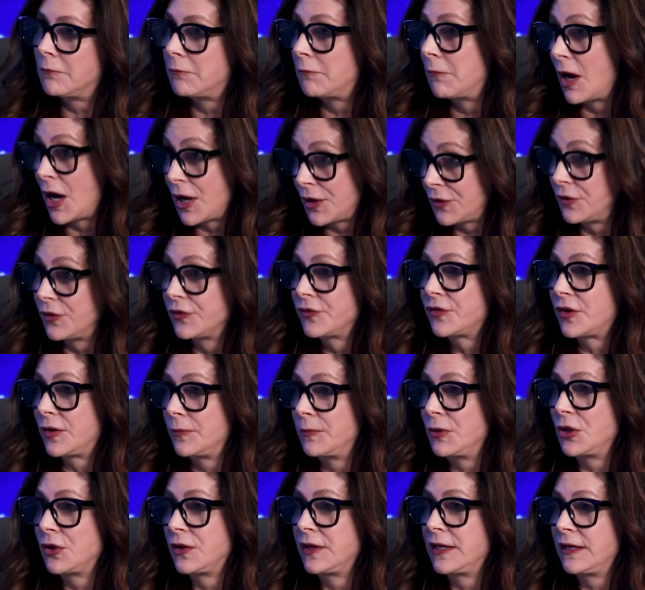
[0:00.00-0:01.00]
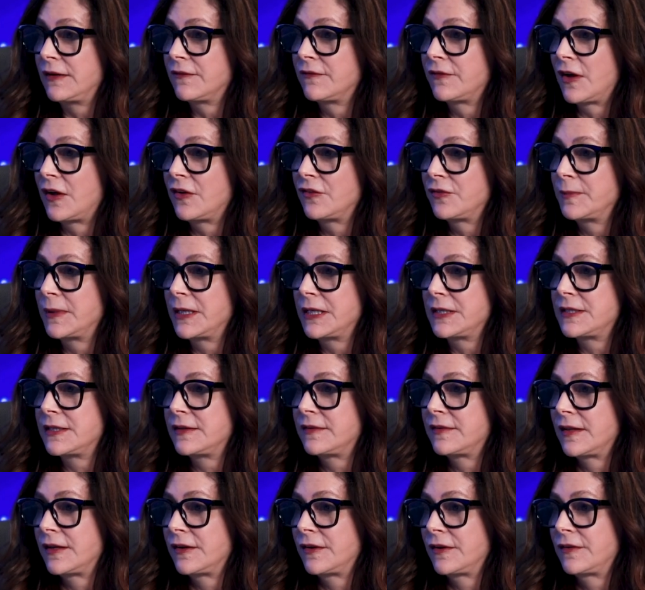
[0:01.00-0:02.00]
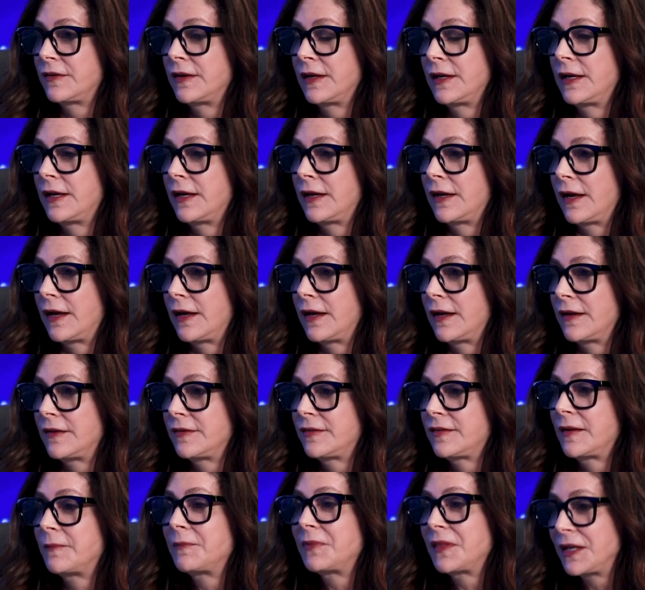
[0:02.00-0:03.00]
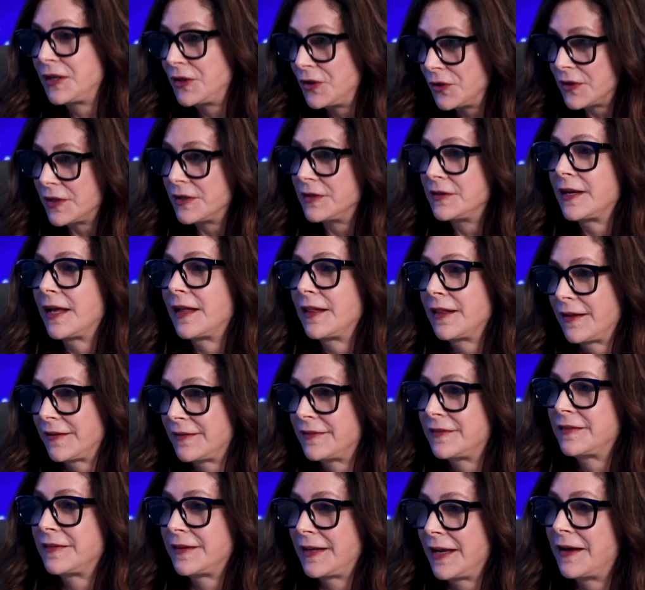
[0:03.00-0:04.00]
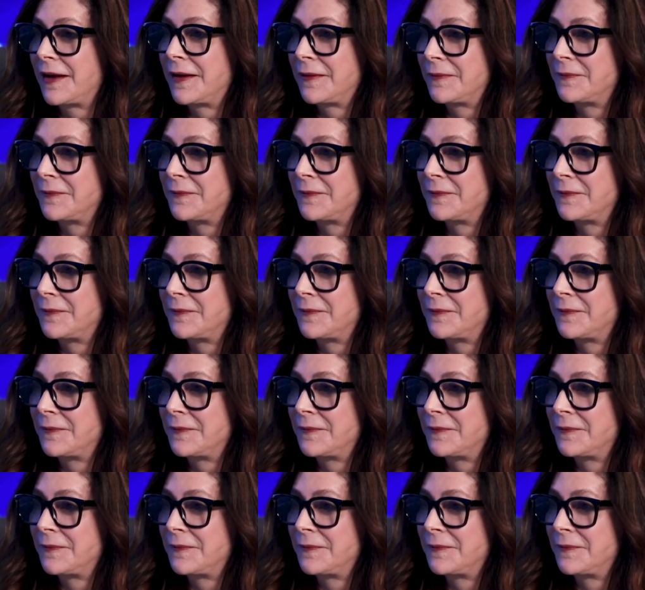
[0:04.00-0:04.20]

models community involvement? Is there uh, something you sure. can tell us? Yeah.